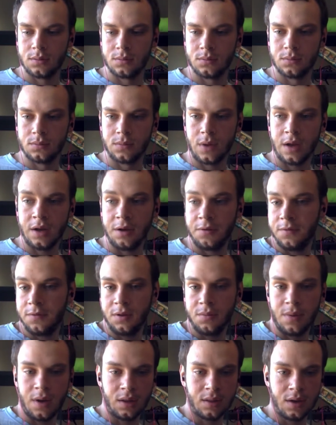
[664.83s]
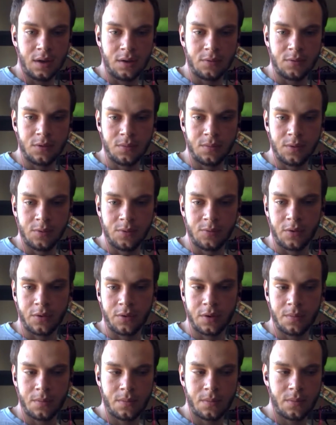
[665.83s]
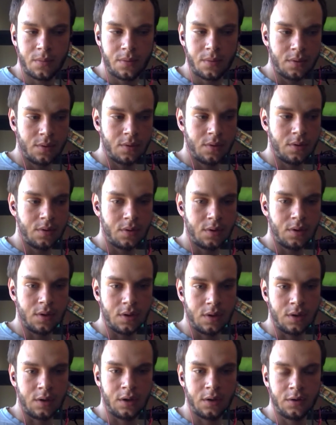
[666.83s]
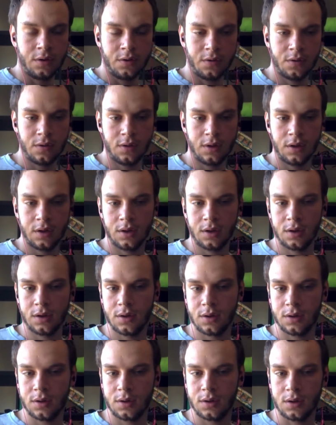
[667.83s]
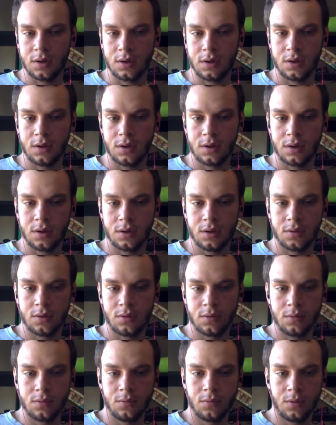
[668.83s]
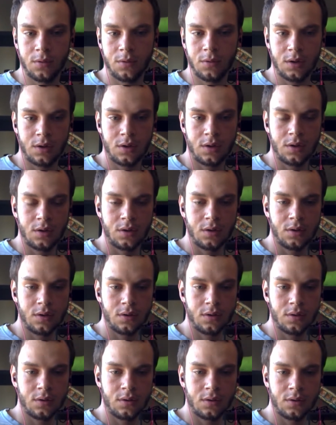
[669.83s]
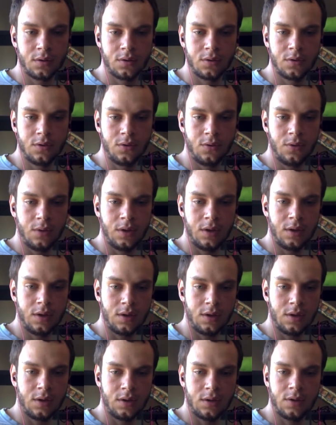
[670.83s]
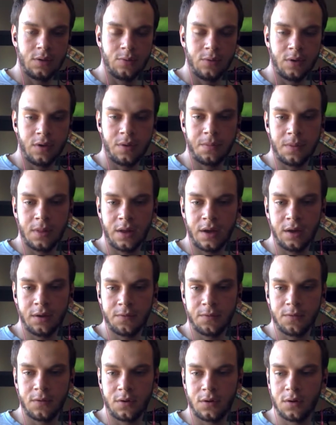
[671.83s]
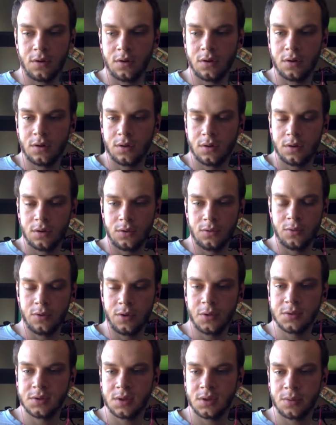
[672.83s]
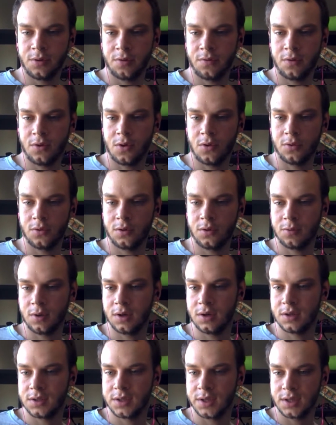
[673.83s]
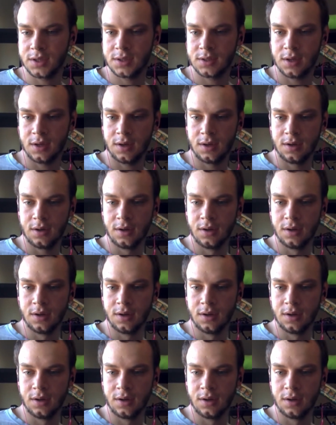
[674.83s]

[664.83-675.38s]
Any feedback there would be welcome. Another thing we are applying for the Google Summer of Code 2016.